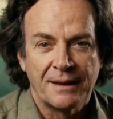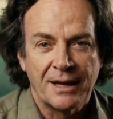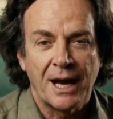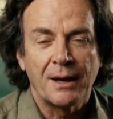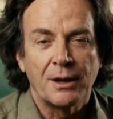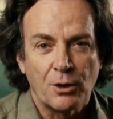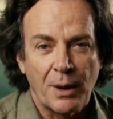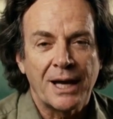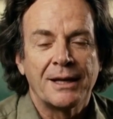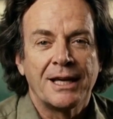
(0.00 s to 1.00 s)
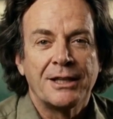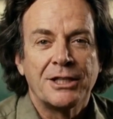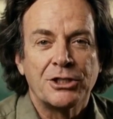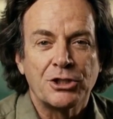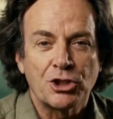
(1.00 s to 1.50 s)
Now, you might think
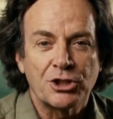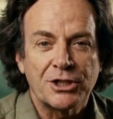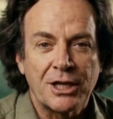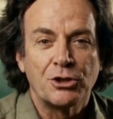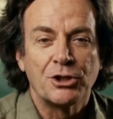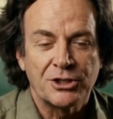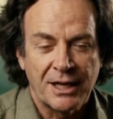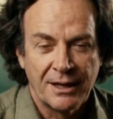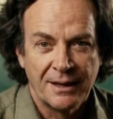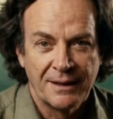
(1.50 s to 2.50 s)
this is just interesting,